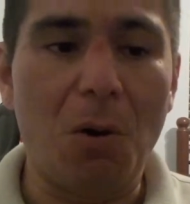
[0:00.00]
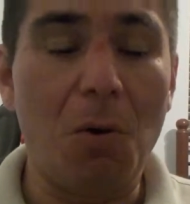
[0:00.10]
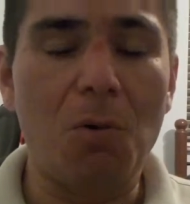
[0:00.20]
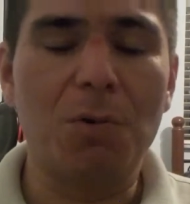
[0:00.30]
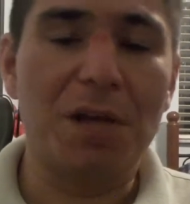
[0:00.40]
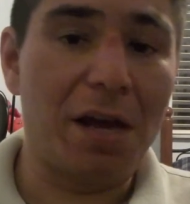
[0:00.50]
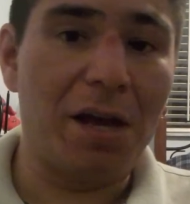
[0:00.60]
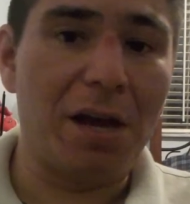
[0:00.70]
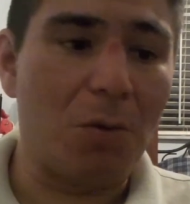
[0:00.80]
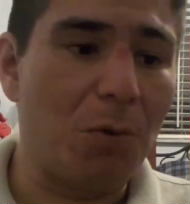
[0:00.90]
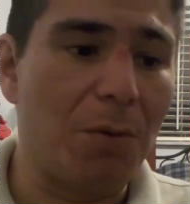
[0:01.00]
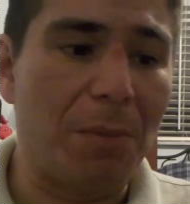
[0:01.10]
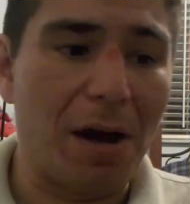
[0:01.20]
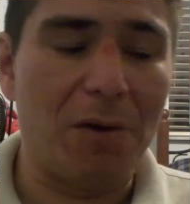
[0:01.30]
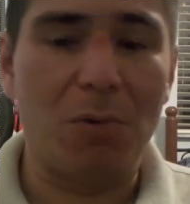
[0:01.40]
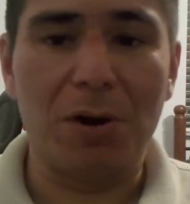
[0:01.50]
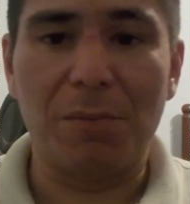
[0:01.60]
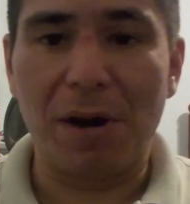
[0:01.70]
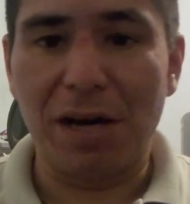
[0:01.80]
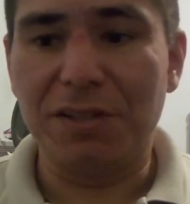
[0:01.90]
oh yeah, I want
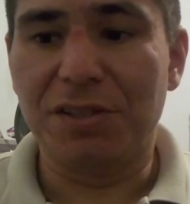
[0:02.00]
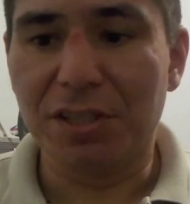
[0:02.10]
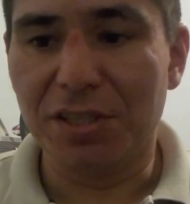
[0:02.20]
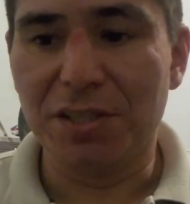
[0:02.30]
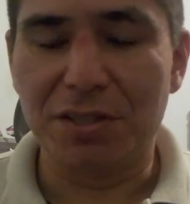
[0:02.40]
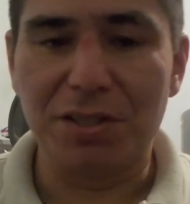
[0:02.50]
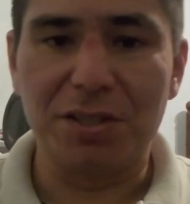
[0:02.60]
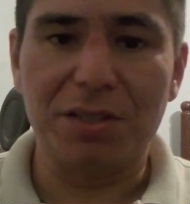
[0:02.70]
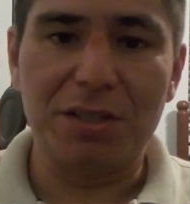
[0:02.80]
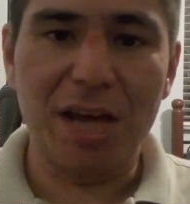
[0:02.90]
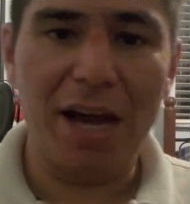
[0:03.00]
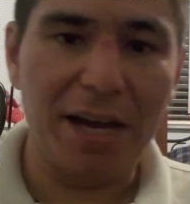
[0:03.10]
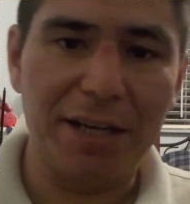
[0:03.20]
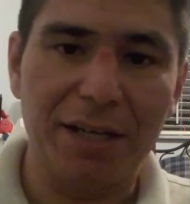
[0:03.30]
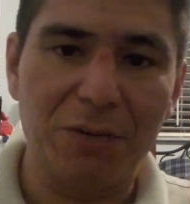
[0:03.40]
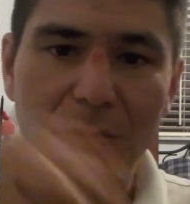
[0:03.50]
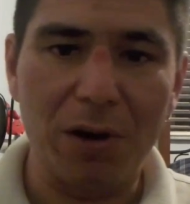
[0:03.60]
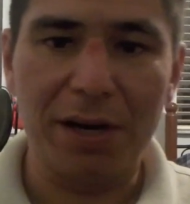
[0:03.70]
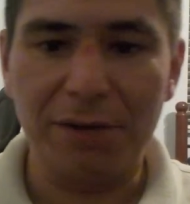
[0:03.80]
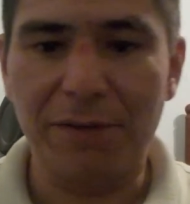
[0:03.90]
to buy this and that and
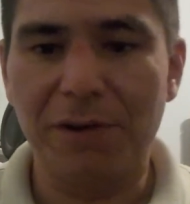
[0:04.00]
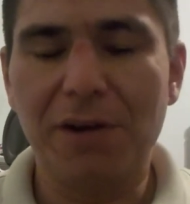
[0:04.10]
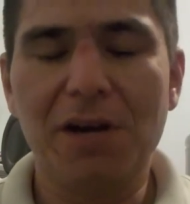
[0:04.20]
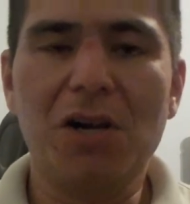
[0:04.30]
whatever.